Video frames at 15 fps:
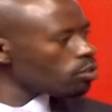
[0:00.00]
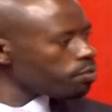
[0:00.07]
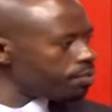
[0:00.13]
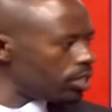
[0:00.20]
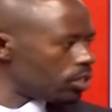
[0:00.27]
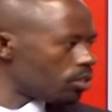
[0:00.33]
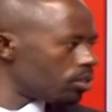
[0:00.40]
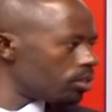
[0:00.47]

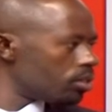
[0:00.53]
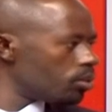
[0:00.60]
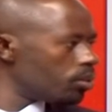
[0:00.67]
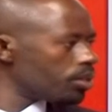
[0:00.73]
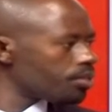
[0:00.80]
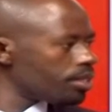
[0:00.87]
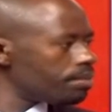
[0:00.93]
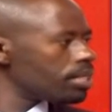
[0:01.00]
officials who
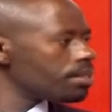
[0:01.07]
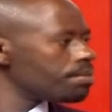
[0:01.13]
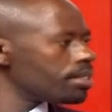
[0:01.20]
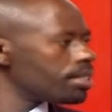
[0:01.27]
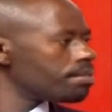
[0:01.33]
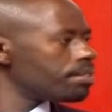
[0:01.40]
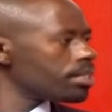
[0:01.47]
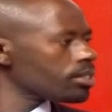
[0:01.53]
were traveling for
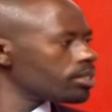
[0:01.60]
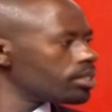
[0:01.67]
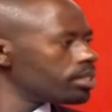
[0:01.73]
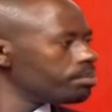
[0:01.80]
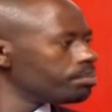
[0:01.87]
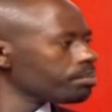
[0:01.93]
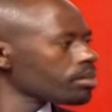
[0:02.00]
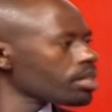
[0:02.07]
that function
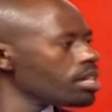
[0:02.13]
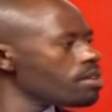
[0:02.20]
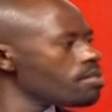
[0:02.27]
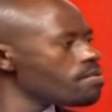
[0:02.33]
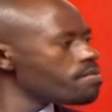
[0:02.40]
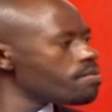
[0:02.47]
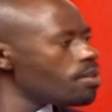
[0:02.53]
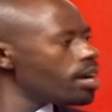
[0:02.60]

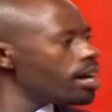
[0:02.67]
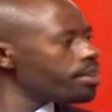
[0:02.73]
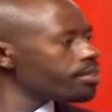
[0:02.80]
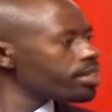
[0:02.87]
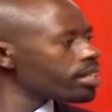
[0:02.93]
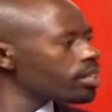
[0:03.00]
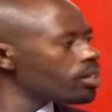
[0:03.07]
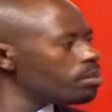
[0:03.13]

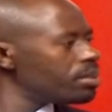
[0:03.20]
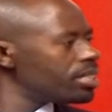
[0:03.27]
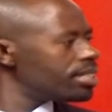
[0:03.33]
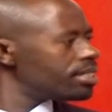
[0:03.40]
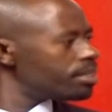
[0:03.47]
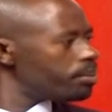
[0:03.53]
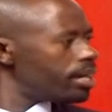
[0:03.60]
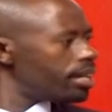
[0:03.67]
400
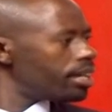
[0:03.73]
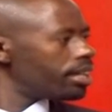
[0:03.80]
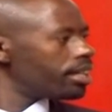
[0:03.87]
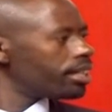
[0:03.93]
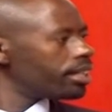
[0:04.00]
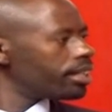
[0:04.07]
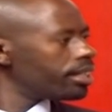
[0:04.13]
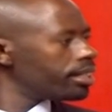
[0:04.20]
kilometers away.
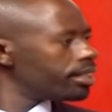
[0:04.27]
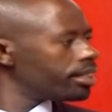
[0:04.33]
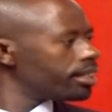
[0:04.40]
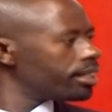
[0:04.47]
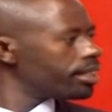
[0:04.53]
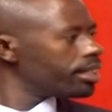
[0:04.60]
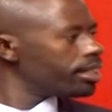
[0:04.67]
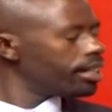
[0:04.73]

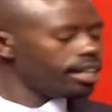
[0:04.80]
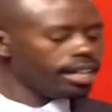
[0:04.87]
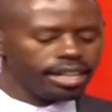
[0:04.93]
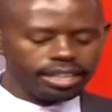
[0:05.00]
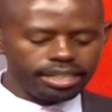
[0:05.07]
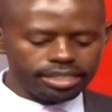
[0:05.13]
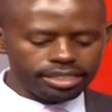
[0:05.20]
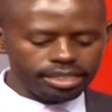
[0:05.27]

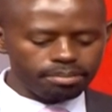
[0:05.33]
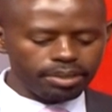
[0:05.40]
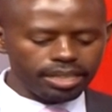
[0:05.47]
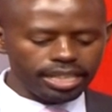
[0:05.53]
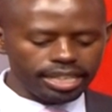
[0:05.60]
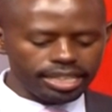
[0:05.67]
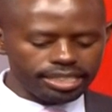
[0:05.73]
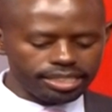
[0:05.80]
And
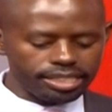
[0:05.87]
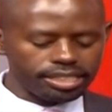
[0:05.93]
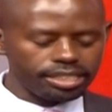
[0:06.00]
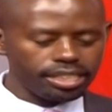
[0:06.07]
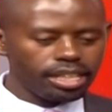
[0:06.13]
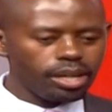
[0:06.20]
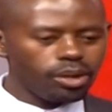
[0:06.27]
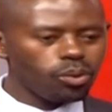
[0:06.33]
someone
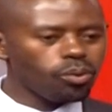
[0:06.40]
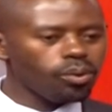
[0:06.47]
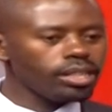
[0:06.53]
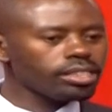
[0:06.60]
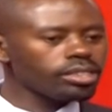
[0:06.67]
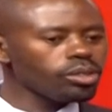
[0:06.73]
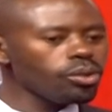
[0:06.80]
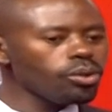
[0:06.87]
asks,
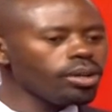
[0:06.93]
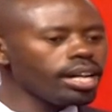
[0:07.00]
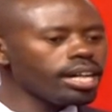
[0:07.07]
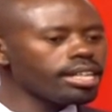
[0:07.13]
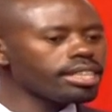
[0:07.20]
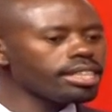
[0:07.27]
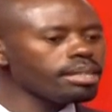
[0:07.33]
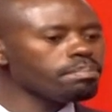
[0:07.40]
what law
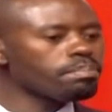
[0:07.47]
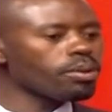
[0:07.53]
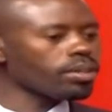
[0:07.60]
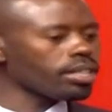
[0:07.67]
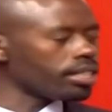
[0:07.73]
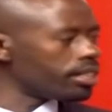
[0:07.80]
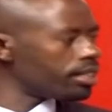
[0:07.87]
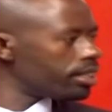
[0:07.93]
had they
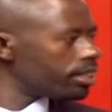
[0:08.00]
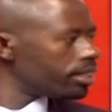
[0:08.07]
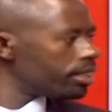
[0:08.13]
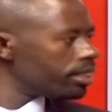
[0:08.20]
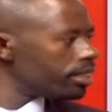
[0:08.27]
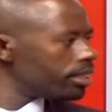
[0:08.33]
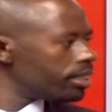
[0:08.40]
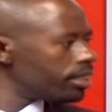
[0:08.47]
broken mm.
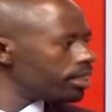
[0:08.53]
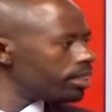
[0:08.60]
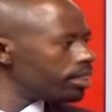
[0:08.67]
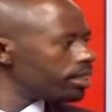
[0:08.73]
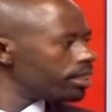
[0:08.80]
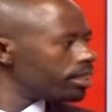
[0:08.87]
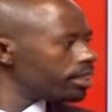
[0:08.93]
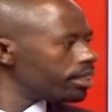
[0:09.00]

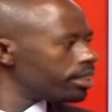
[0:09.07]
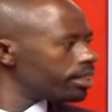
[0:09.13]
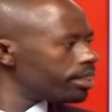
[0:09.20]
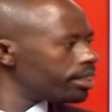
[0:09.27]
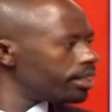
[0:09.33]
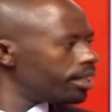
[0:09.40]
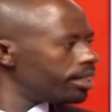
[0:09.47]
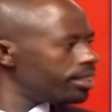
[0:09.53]

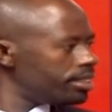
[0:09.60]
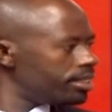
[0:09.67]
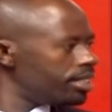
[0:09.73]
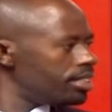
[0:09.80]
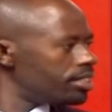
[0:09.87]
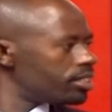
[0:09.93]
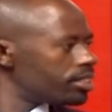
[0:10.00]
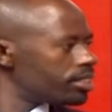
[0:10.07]
at that
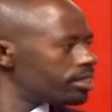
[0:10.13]
stage?